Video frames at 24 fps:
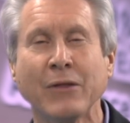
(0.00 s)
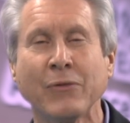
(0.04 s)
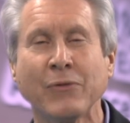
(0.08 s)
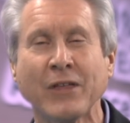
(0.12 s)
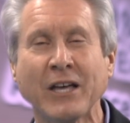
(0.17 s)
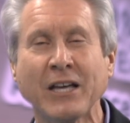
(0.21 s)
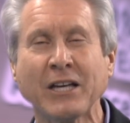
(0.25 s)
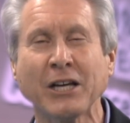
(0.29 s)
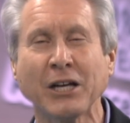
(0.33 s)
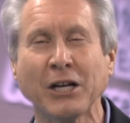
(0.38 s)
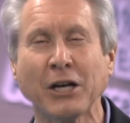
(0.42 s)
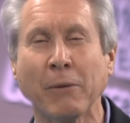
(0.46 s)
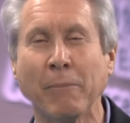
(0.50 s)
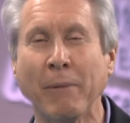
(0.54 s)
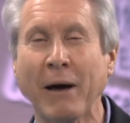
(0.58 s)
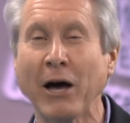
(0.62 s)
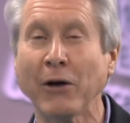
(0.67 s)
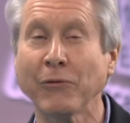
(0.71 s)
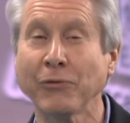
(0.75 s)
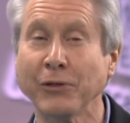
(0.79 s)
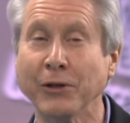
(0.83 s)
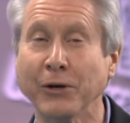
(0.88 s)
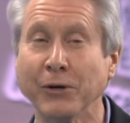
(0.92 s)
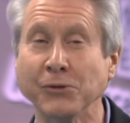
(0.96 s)
Thinking
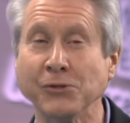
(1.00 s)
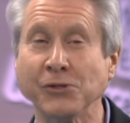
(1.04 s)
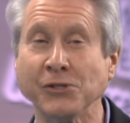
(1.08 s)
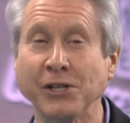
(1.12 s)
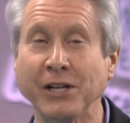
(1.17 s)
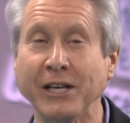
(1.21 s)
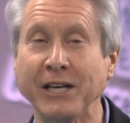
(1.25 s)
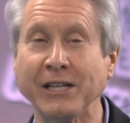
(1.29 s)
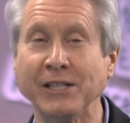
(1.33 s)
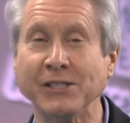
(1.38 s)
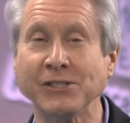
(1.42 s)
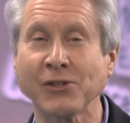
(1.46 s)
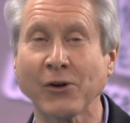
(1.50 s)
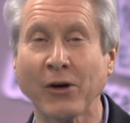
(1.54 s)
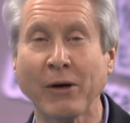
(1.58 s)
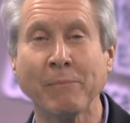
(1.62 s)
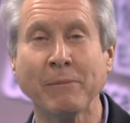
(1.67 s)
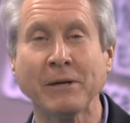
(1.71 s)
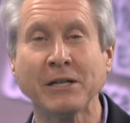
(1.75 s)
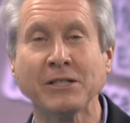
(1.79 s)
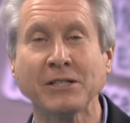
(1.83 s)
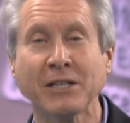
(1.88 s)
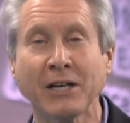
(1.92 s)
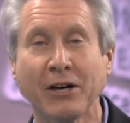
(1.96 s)
about those needs, let
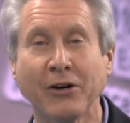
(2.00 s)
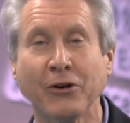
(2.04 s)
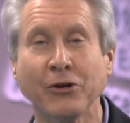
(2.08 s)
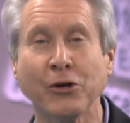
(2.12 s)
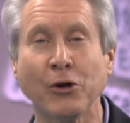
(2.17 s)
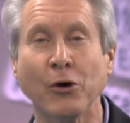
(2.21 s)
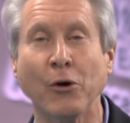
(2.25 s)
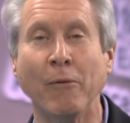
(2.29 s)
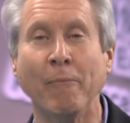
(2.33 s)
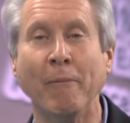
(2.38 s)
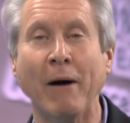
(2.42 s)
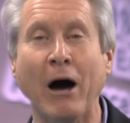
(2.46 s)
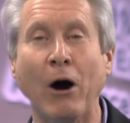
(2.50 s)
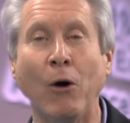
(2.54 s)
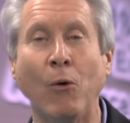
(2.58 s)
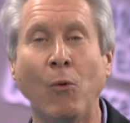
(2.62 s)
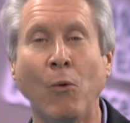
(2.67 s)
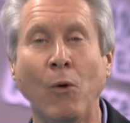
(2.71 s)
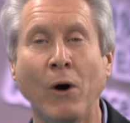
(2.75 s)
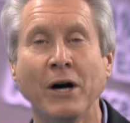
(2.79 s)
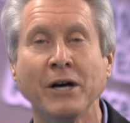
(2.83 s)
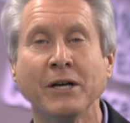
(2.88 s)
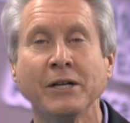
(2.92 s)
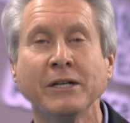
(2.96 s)
me tell you about
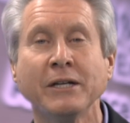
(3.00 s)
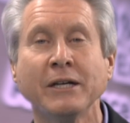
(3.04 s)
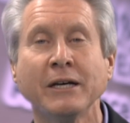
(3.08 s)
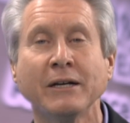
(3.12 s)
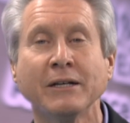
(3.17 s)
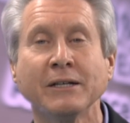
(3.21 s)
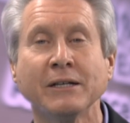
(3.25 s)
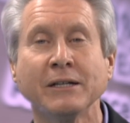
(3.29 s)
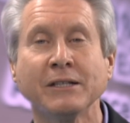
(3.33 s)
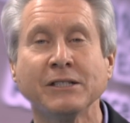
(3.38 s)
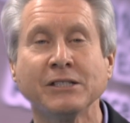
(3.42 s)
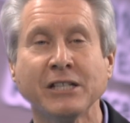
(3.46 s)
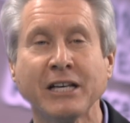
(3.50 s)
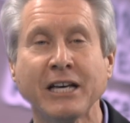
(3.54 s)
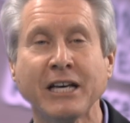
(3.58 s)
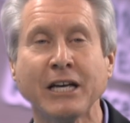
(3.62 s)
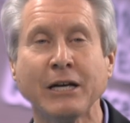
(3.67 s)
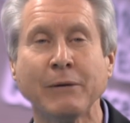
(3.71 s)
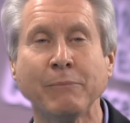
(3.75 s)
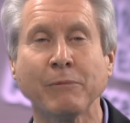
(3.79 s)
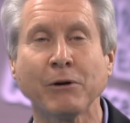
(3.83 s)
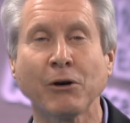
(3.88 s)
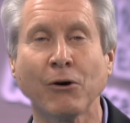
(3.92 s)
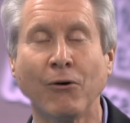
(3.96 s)
one
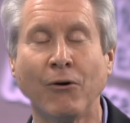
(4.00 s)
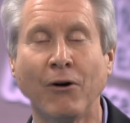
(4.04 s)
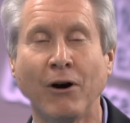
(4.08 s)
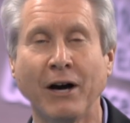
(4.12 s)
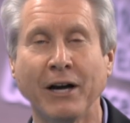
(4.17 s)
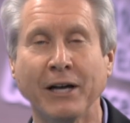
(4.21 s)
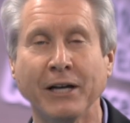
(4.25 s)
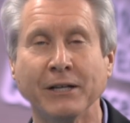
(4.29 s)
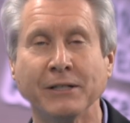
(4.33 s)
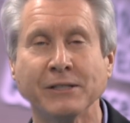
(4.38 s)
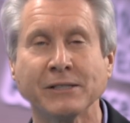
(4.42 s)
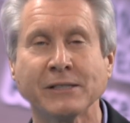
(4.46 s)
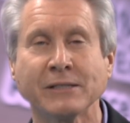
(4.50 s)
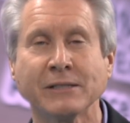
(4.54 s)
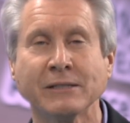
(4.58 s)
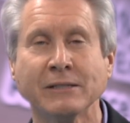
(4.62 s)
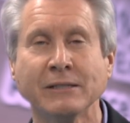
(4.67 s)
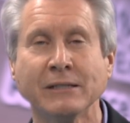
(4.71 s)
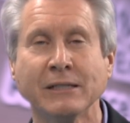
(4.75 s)
team client.